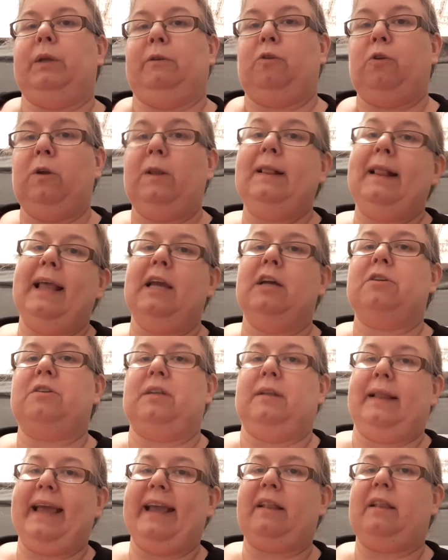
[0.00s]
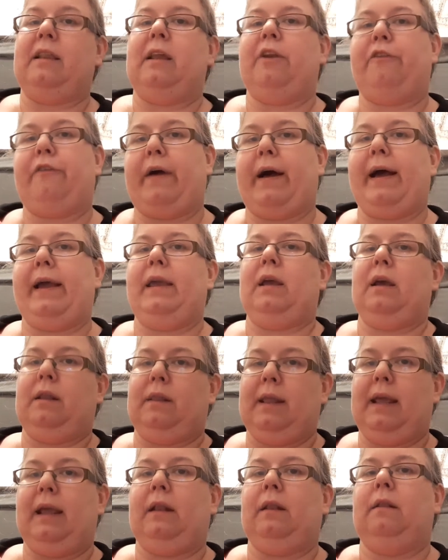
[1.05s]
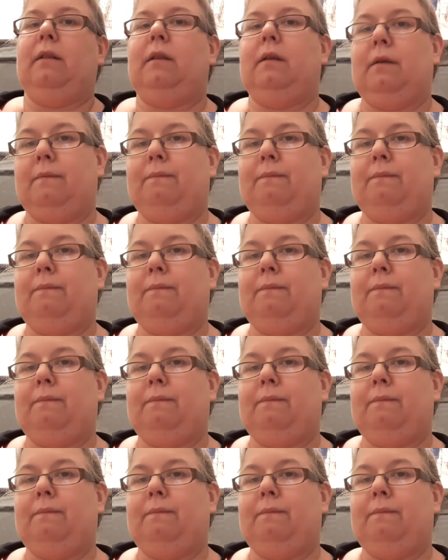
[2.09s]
Doing layers and letting it dry, and then